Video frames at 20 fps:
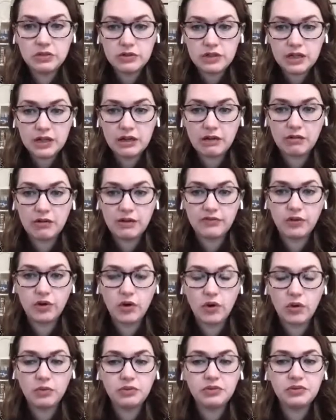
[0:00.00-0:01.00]
Petunia,
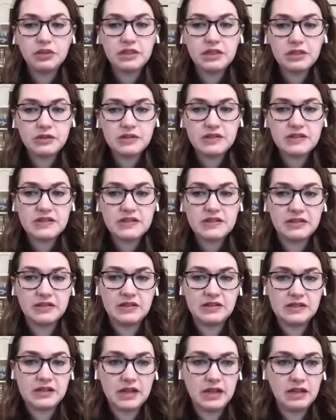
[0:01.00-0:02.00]
however, only
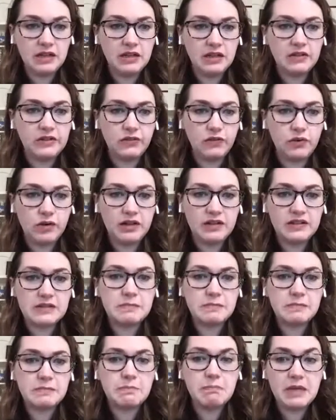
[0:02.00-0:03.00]
uses
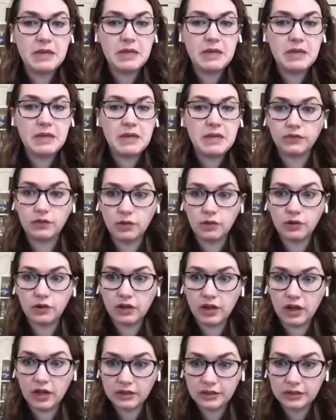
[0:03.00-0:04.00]
anthocyanins for its main
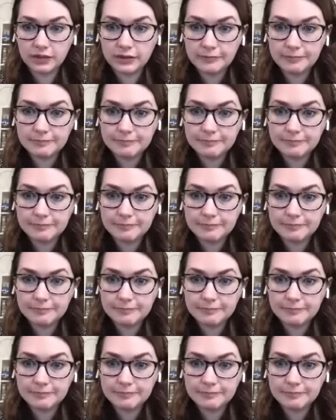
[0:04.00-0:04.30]
floral